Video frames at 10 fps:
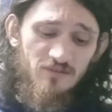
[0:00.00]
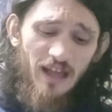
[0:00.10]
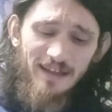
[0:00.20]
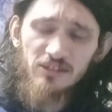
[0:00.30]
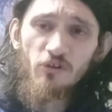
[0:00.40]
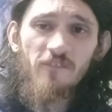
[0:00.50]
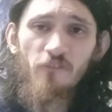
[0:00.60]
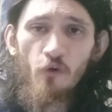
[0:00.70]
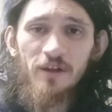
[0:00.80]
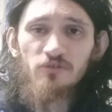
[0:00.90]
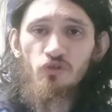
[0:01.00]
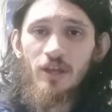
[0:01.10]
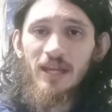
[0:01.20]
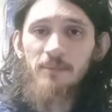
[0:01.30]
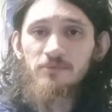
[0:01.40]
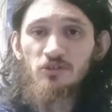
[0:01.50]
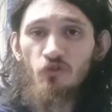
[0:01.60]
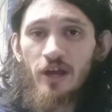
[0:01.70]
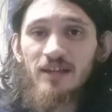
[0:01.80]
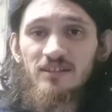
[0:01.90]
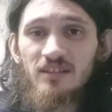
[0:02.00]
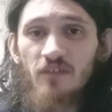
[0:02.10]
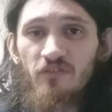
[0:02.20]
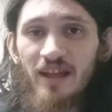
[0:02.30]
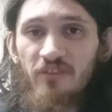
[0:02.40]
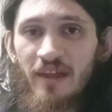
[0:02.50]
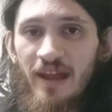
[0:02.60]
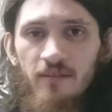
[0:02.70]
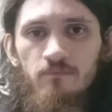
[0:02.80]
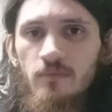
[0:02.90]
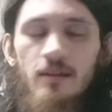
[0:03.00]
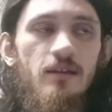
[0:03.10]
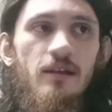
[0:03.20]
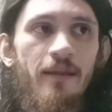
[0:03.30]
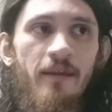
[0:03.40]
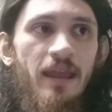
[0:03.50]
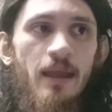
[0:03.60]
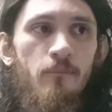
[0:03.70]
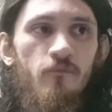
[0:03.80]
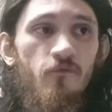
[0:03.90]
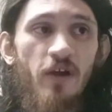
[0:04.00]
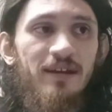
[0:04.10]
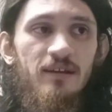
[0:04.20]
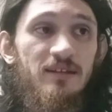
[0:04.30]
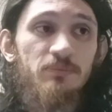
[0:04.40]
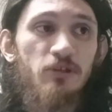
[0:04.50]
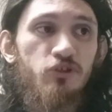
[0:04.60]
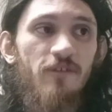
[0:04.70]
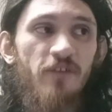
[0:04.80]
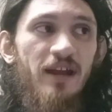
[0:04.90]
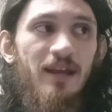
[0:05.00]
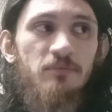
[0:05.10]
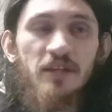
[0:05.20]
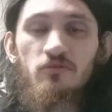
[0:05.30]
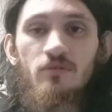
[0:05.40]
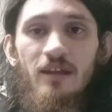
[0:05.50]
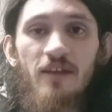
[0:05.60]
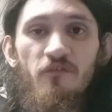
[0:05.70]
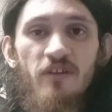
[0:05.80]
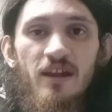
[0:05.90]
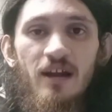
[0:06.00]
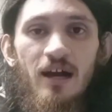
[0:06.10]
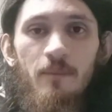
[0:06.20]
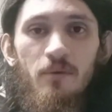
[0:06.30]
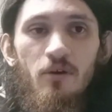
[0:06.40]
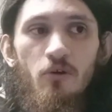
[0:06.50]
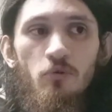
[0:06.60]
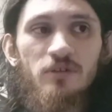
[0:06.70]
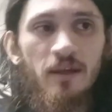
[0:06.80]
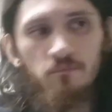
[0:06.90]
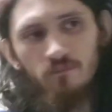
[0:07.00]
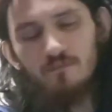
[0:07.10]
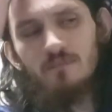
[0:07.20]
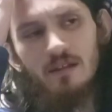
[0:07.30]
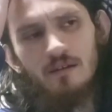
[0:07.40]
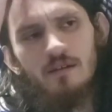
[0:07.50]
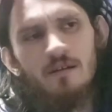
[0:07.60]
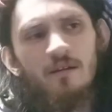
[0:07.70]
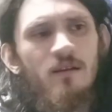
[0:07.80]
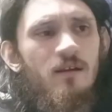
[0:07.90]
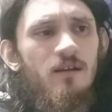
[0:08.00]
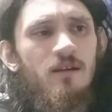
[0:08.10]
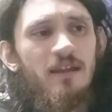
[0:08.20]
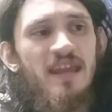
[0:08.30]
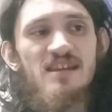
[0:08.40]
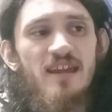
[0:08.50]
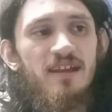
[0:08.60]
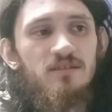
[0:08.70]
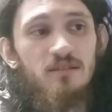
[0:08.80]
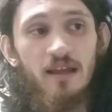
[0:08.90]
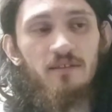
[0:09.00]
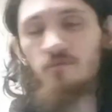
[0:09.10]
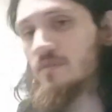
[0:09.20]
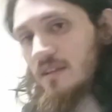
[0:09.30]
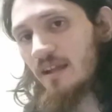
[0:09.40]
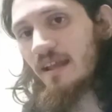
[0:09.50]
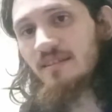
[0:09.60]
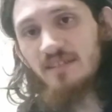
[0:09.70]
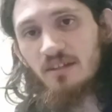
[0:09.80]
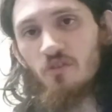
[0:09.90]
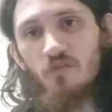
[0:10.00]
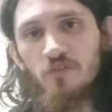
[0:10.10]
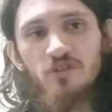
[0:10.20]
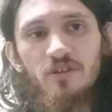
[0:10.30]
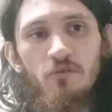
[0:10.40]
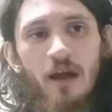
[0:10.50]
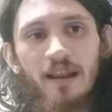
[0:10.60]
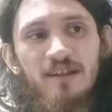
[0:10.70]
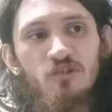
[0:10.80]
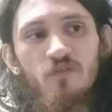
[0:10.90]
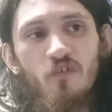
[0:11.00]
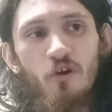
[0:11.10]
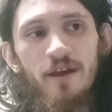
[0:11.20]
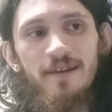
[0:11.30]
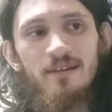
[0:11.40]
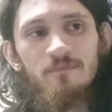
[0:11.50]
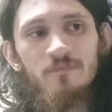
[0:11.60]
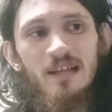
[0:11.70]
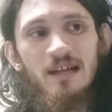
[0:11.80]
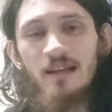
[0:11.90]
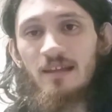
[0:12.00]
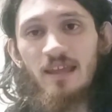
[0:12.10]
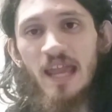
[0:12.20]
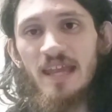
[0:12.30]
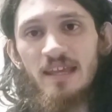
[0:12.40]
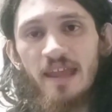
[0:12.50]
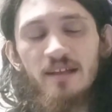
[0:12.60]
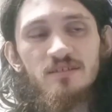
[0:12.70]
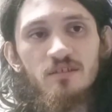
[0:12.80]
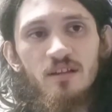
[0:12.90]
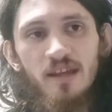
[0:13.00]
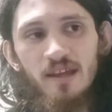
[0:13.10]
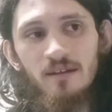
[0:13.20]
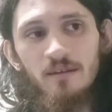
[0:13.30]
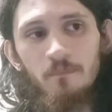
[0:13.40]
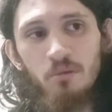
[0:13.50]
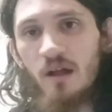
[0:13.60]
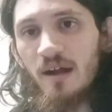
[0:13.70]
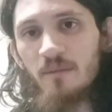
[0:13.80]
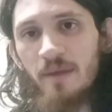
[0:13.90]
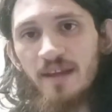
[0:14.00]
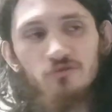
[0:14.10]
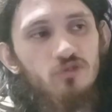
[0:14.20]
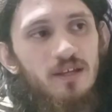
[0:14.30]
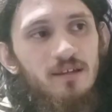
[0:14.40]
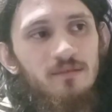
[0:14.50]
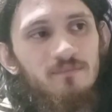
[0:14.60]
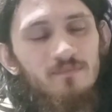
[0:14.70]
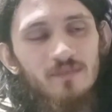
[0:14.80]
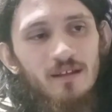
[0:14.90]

like to avoid cheap strat stuff like that in the game, especially in fighting games like infinite combos, like key again, Xenoverse 2. I like to avoid key canceling, block mashing,